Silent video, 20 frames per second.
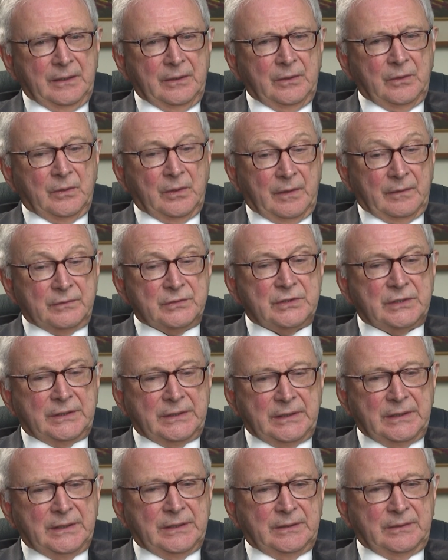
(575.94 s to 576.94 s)

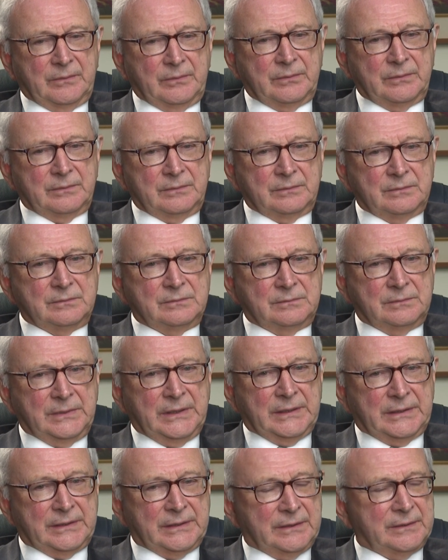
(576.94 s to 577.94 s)
obviously
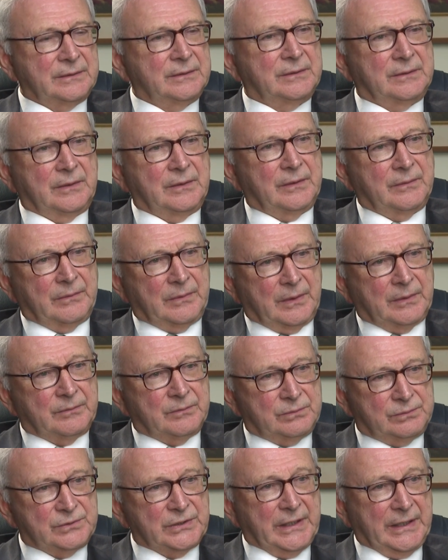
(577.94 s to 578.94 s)
met a
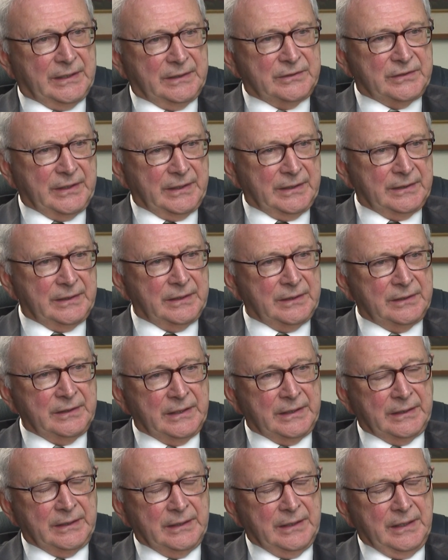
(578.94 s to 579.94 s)
sad
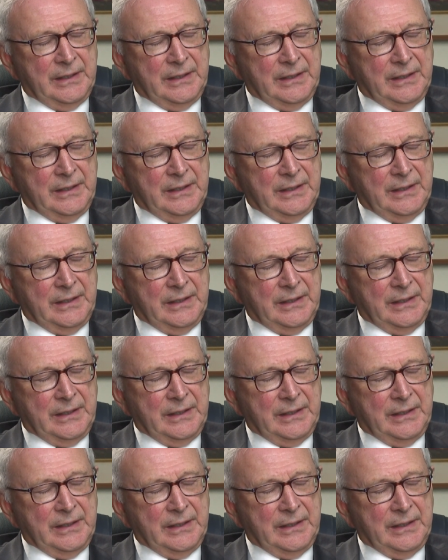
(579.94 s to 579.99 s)
ending.